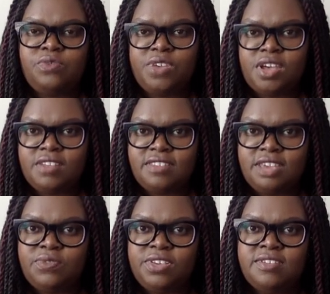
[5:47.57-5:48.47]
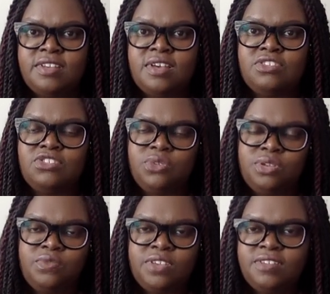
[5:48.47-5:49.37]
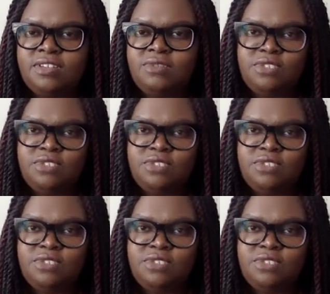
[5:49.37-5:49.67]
fiancé visa, student visa,